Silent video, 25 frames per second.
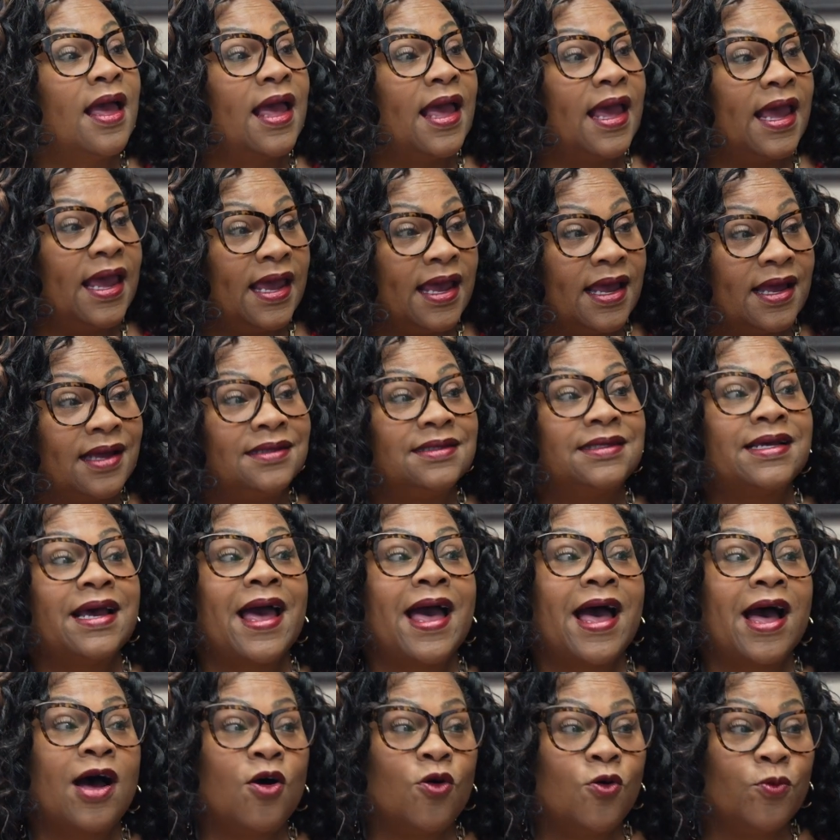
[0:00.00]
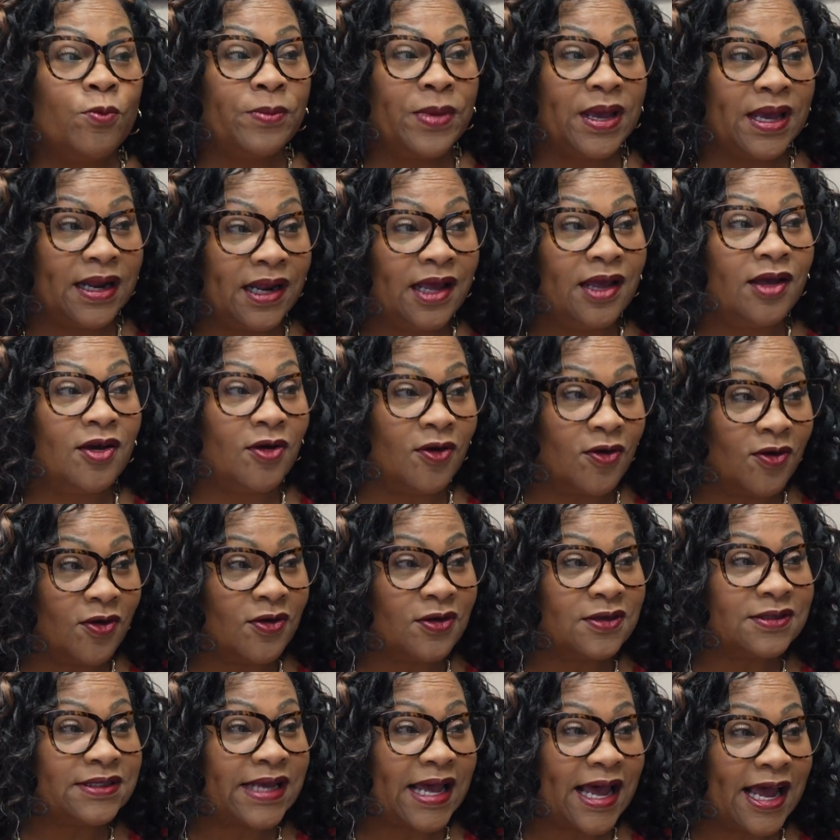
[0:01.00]
and how many
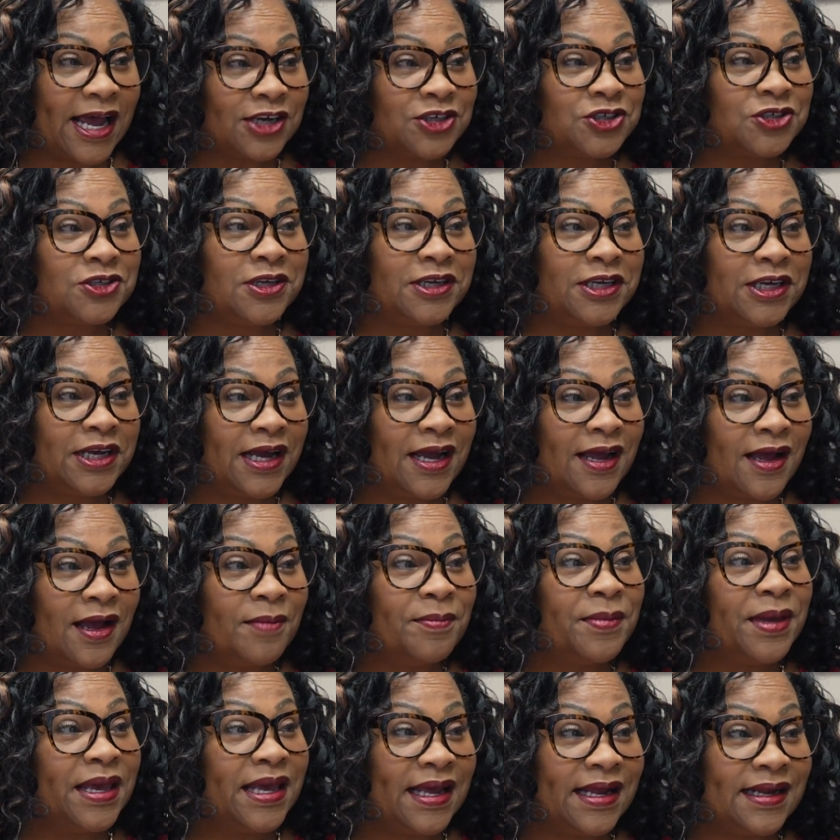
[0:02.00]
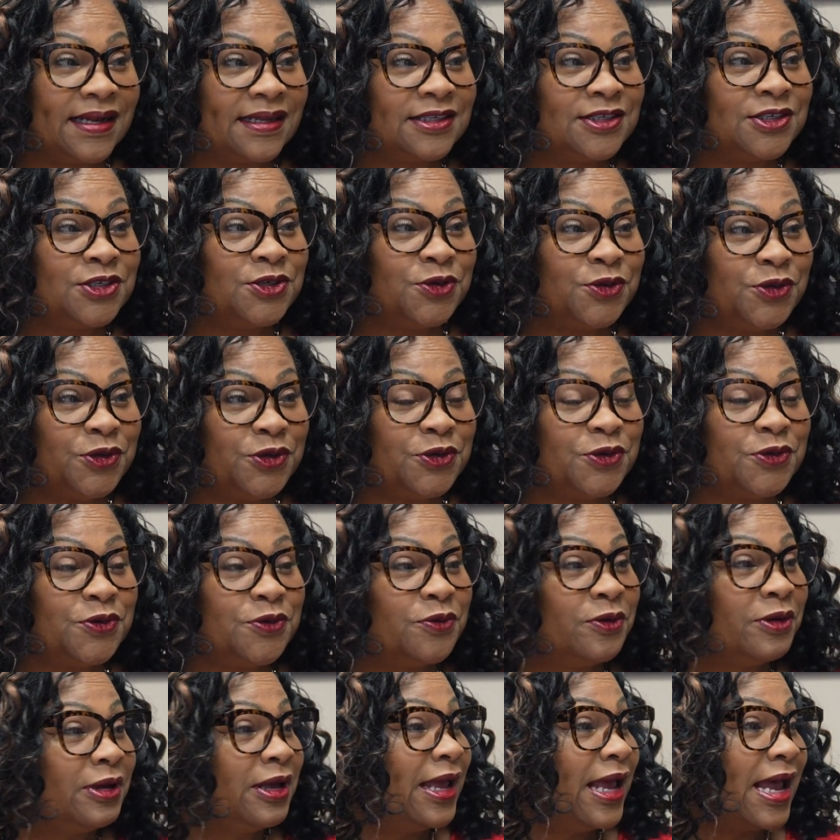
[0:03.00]
calls actually come in to
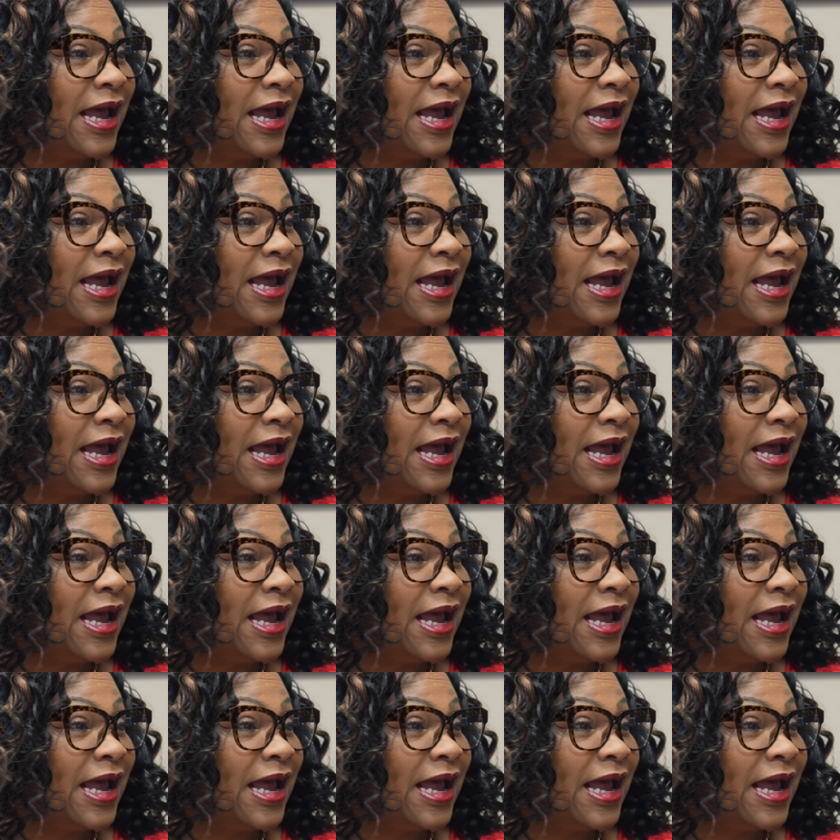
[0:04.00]
you